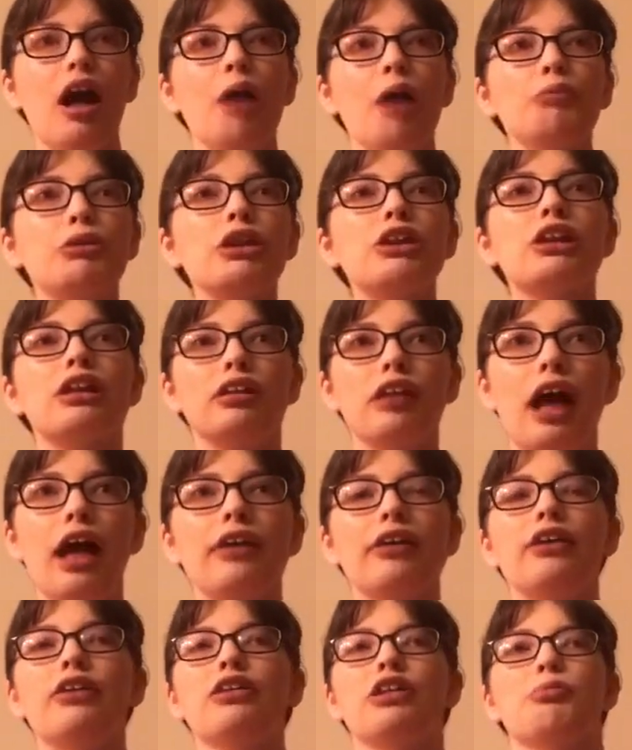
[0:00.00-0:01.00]
I'm just
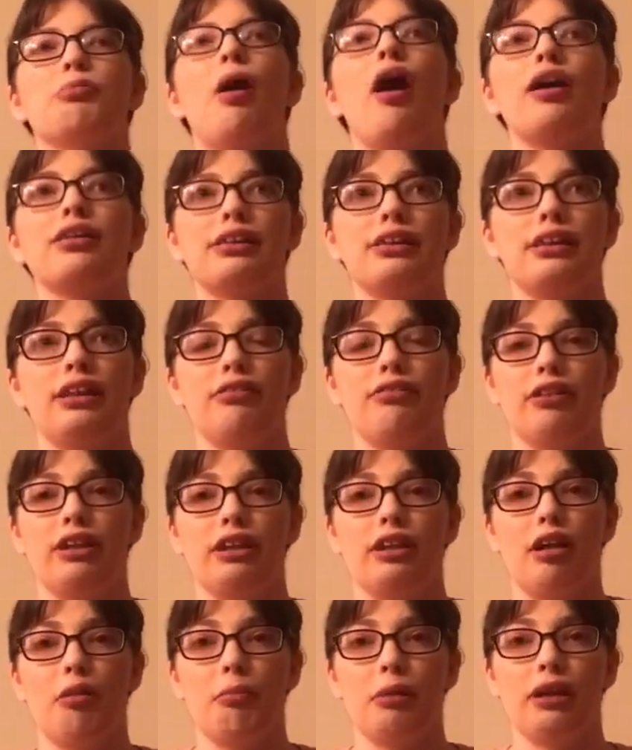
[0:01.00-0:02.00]
glad that there's
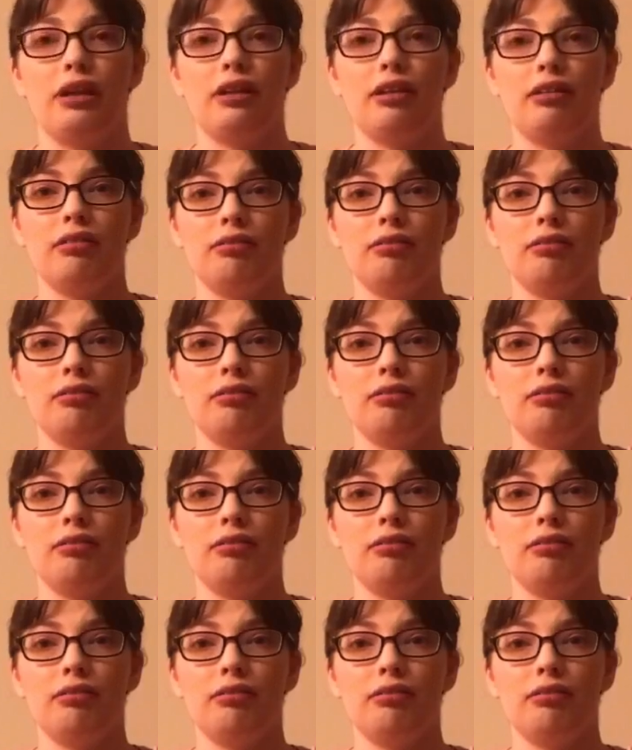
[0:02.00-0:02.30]
positivity coming,